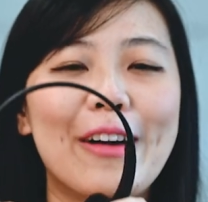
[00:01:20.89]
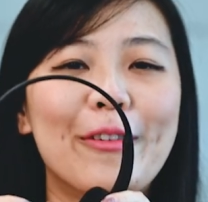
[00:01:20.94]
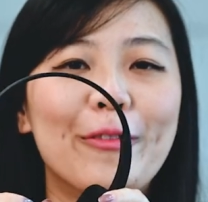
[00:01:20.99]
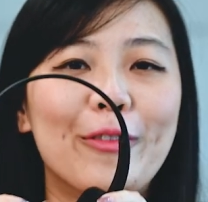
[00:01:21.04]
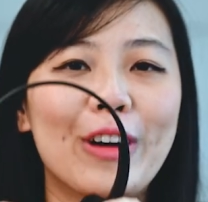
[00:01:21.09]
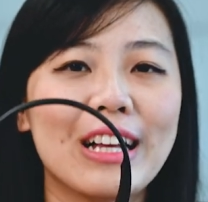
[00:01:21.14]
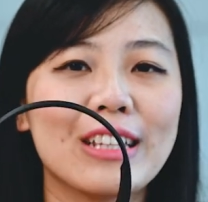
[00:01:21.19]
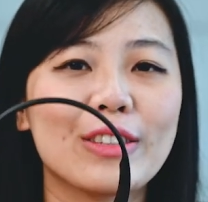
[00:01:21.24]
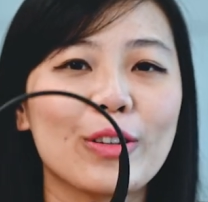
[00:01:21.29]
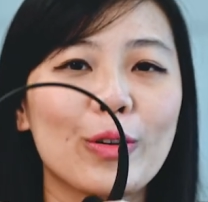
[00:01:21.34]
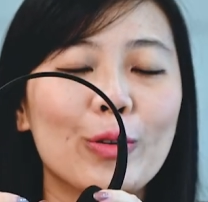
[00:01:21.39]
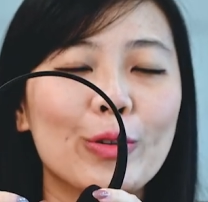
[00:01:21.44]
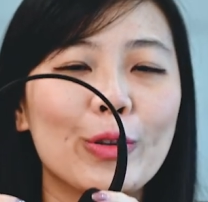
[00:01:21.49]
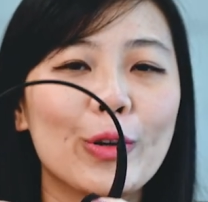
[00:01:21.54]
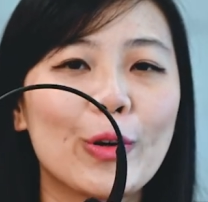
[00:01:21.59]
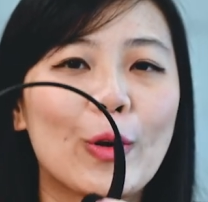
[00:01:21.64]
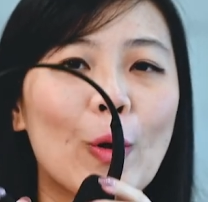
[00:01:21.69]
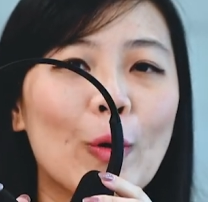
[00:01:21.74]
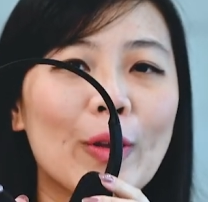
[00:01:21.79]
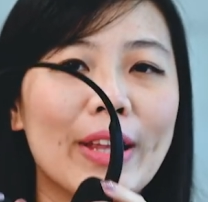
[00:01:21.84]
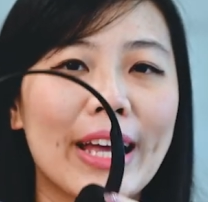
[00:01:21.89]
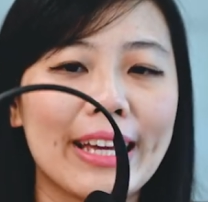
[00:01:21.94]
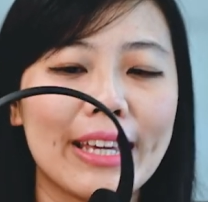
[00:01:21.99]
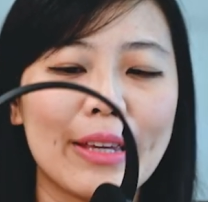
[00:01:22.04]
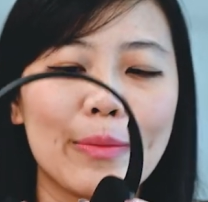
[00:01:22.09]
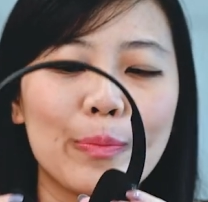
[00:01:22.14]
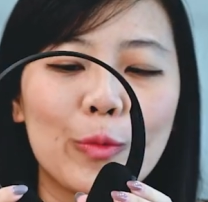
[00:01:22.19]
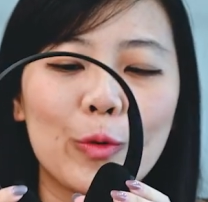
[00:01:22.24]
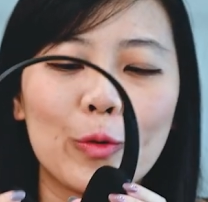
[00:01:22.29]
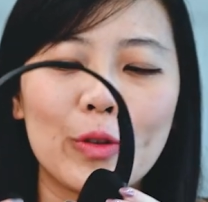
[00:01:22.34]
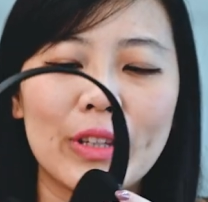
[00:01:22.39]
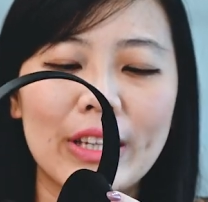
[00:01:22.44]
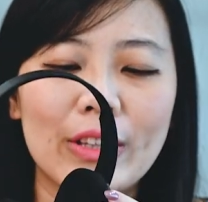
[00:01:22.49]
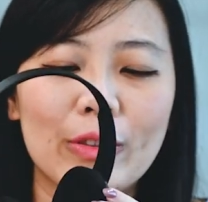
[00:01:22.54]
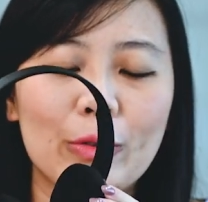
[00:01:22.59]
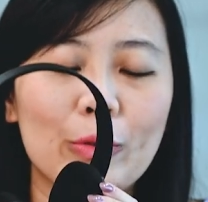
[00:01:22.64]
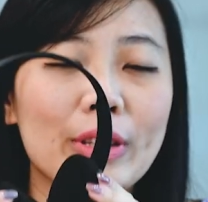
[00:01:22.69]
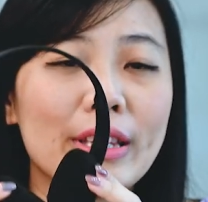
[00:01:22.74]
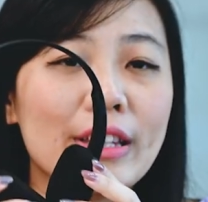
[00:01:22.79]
advanced audio codec input into